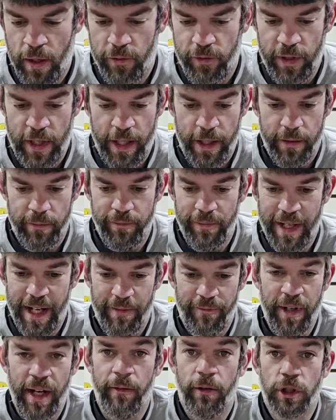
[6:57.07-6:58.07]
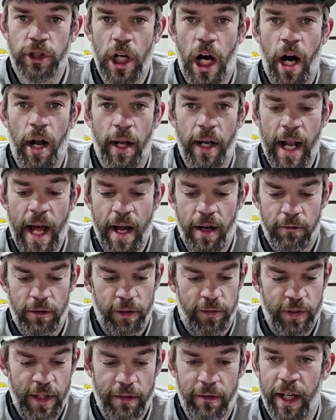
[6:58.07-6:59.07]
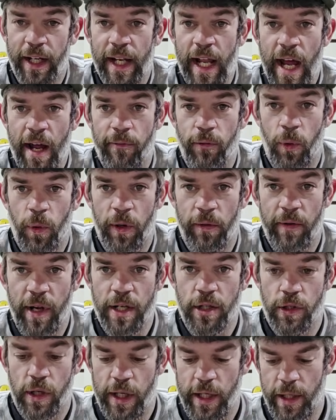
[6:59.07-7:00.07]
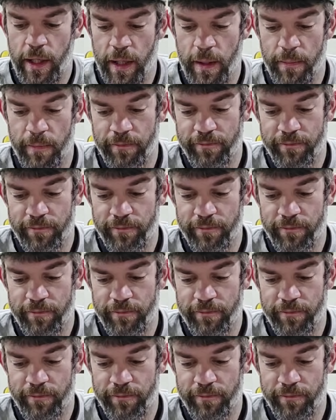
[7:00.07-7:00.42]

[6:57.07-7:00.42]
Said I've never shot an Atlas. I'd like to have one eventually.